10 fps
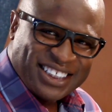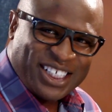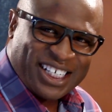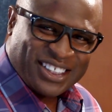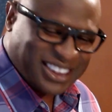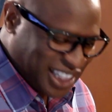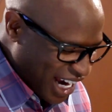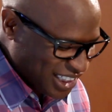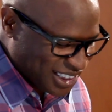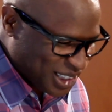You just
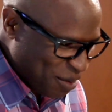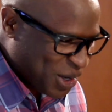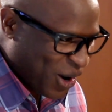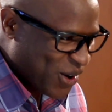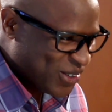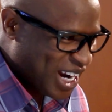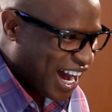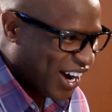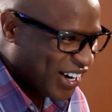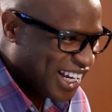changed your zip code
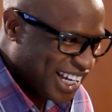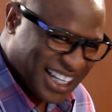now.